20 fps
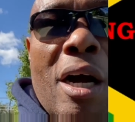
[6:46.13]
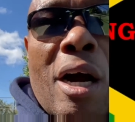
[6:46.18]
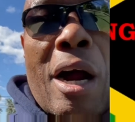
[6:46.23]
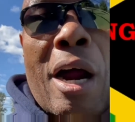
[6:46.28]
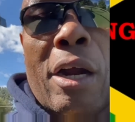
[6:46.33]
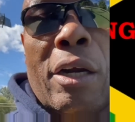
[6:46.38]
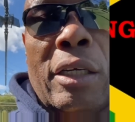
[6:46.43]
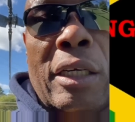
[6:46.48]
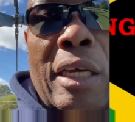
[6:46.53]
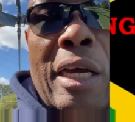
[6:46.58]

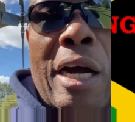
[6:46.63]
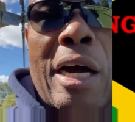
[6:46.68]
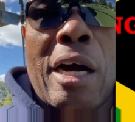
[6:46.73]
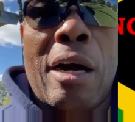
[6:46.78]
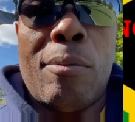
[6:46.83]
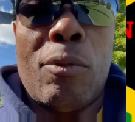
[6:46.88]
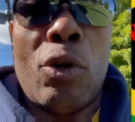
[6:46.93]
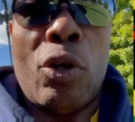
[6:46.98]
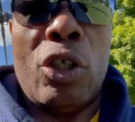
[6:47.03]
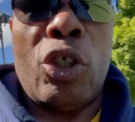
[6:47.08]
Uh,
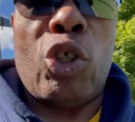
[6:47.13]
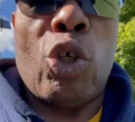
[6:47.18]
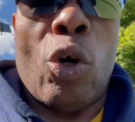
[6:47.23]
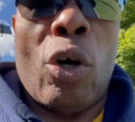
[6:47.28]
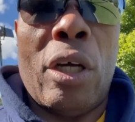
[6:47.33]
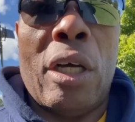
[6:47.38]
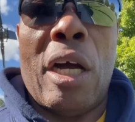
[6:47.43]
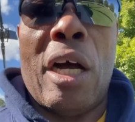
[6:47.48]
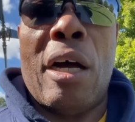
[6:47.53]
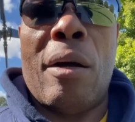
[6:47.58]
um, or uh,
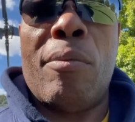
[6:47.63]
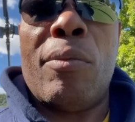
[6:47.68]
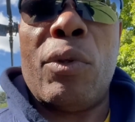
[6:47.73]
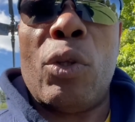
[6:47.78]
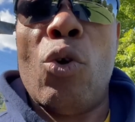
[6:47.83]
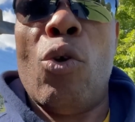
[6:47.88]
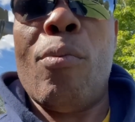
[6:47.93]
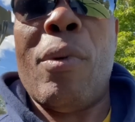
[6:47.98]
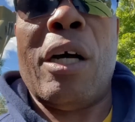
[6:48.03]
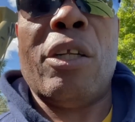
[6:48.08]
the
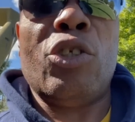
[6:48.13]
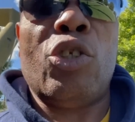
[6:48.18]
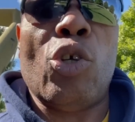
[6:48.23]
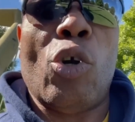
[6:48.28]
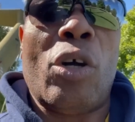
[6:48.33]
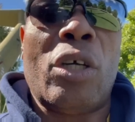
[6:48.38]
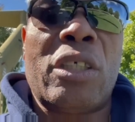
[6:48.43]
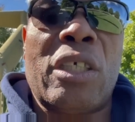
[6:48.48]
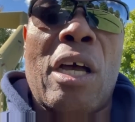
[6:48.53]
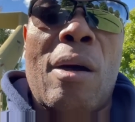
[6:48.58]
woman
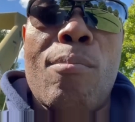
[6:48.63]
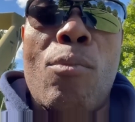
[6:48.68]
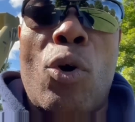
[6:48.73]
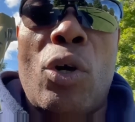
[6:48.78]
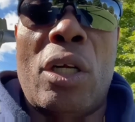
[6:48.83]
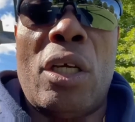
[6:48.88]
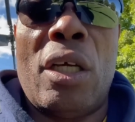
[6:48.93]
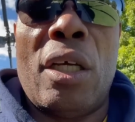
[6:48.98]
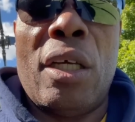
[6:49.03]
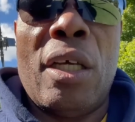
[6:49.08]
drugs and
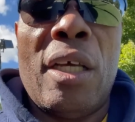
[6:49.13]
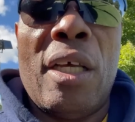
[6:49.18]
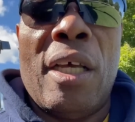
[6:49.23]
money